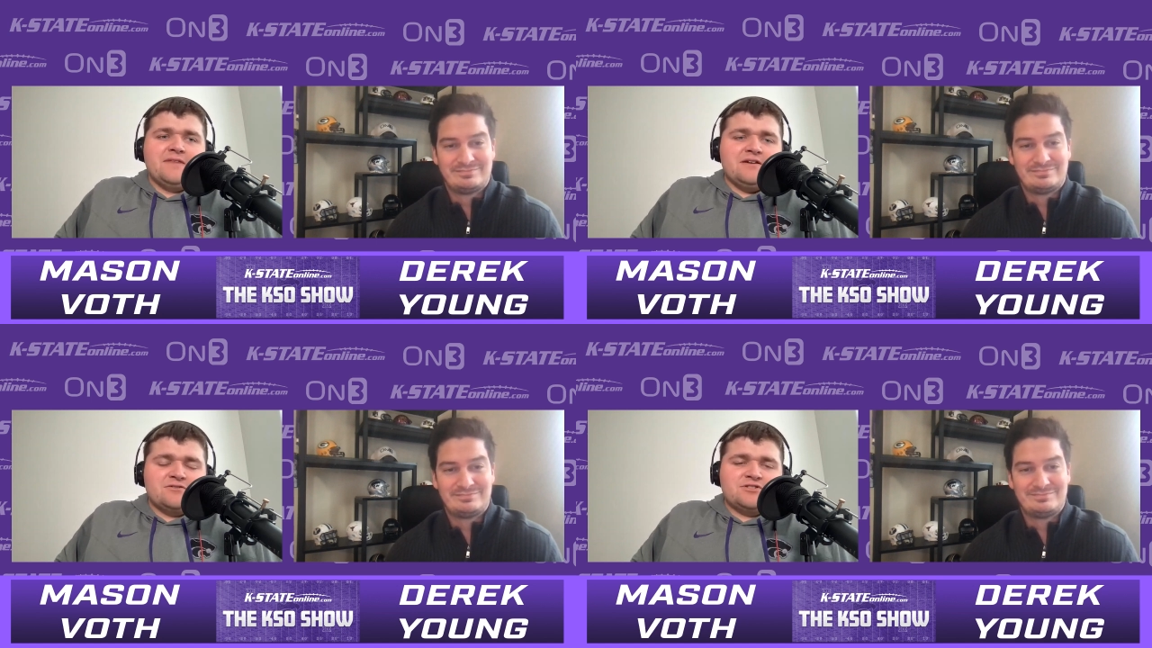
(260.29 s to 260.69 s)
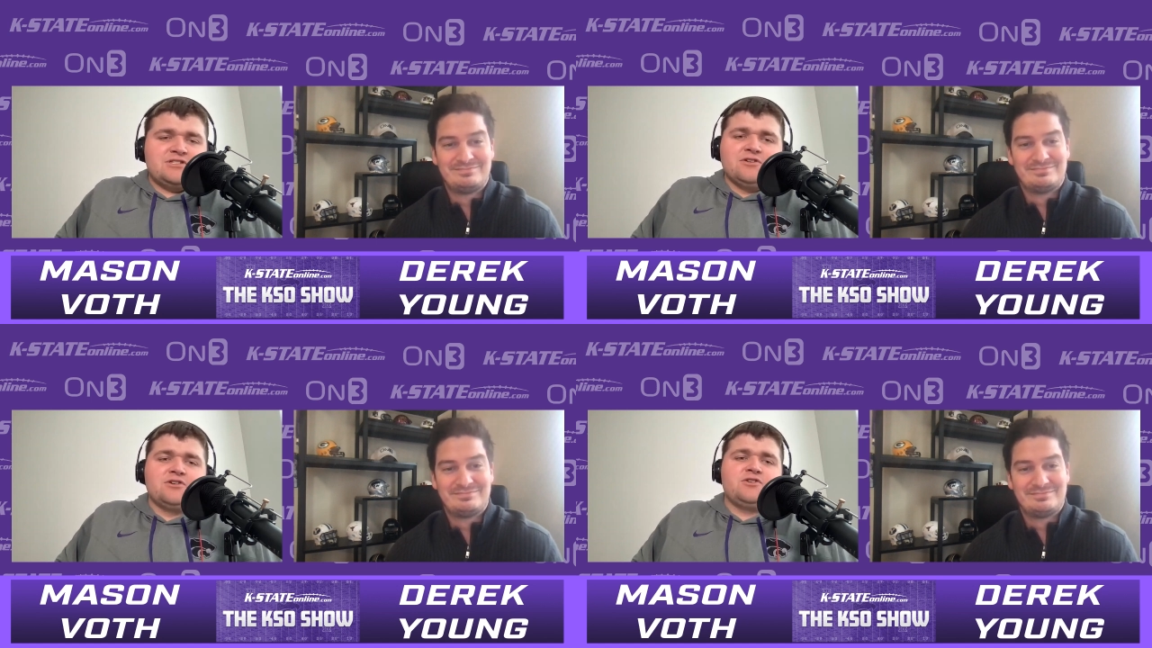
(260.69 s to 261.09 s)
Speaker 1: and they are
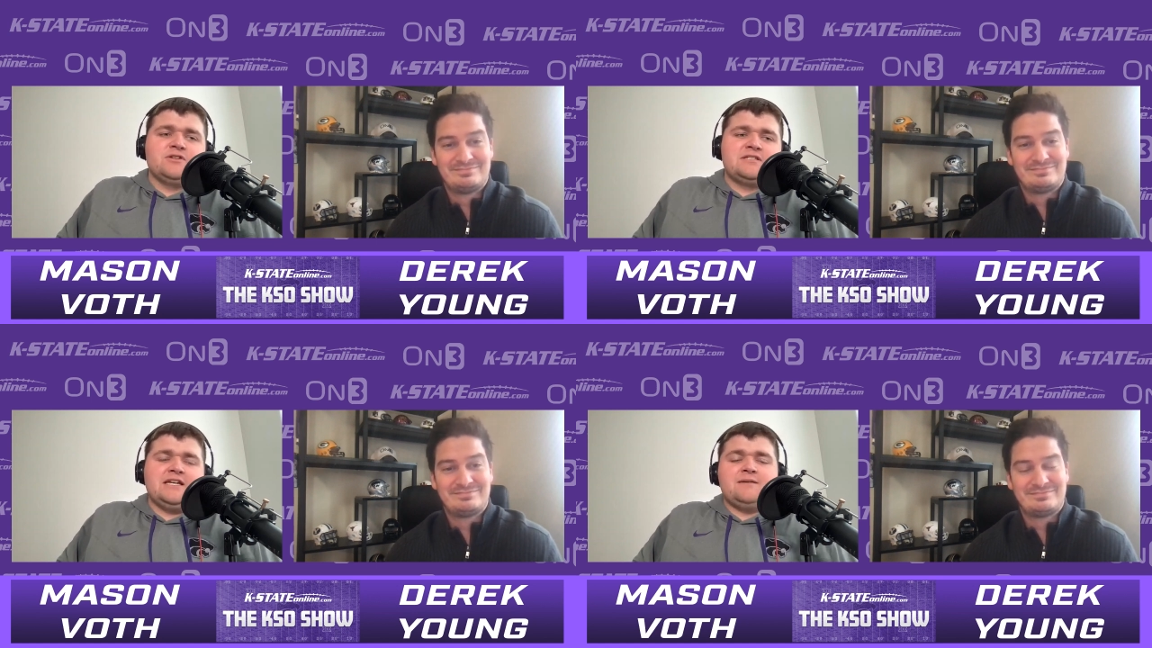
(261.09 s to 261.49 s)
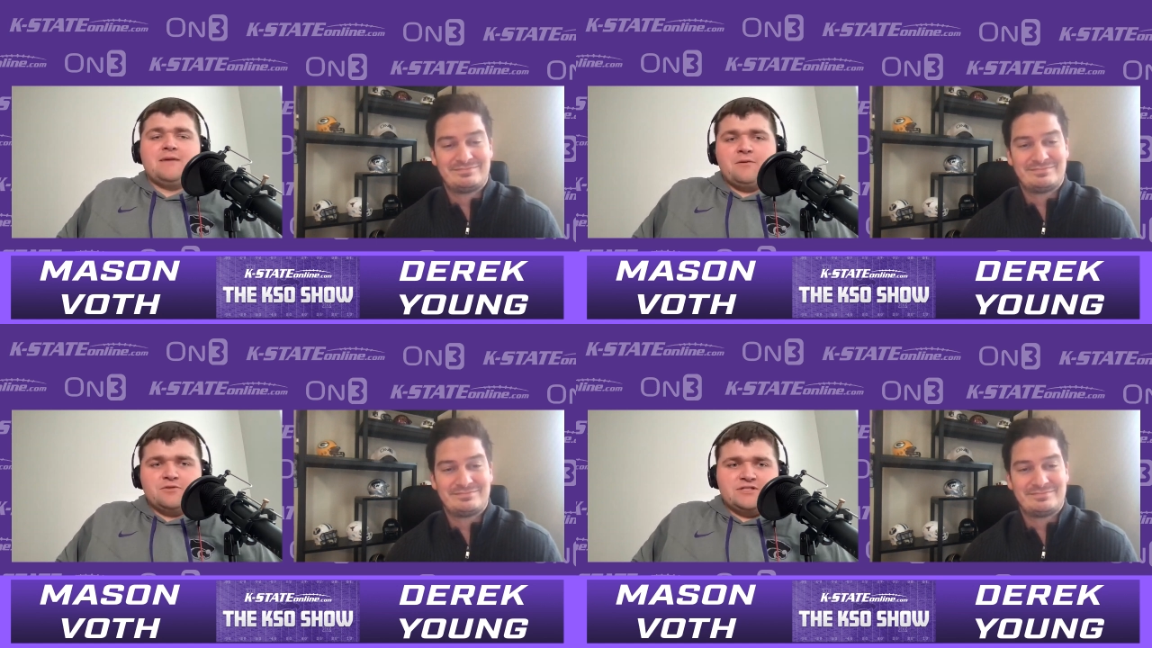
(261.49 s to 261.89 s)
still a good
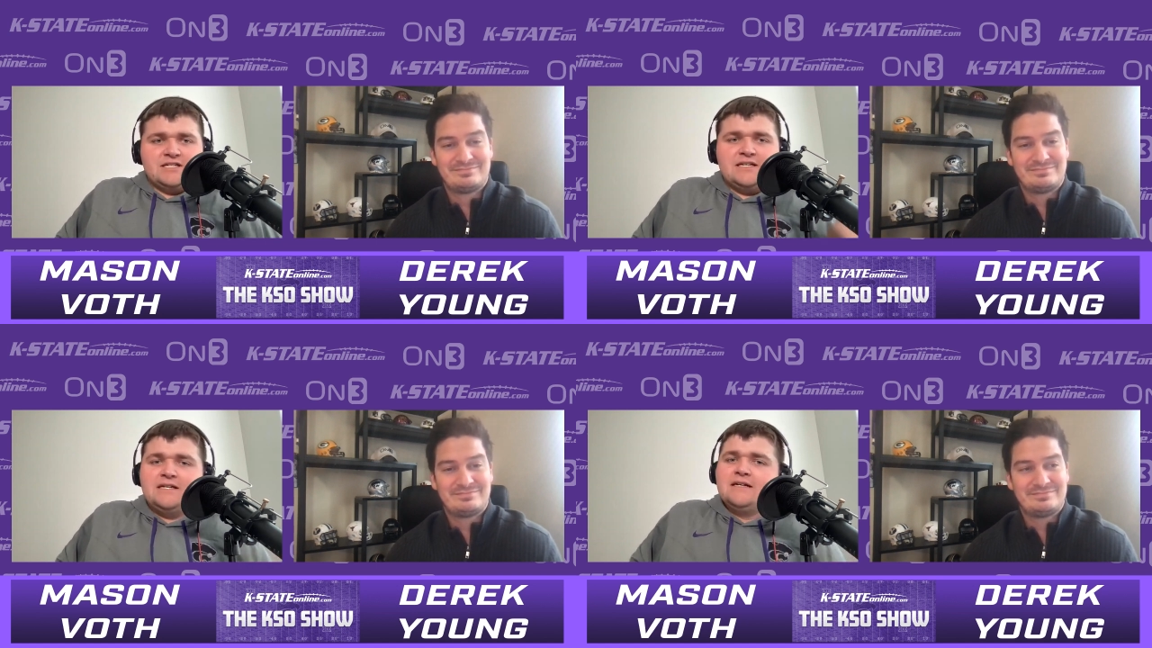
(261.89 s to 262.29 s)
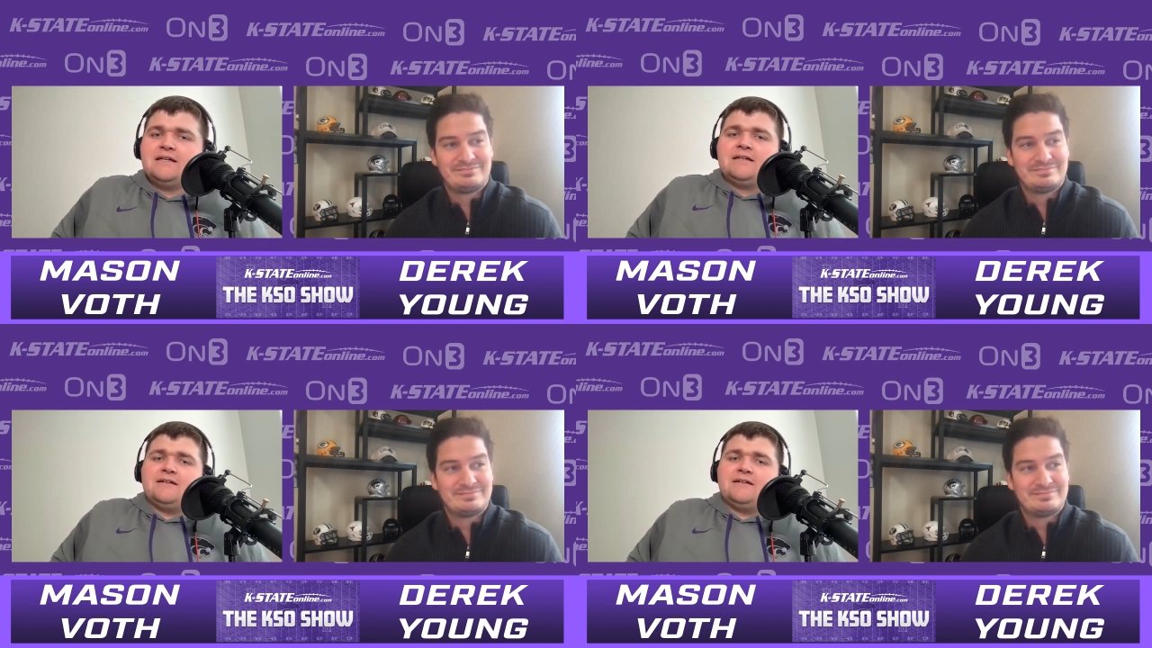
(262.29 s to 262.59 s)
team. Now we'll see.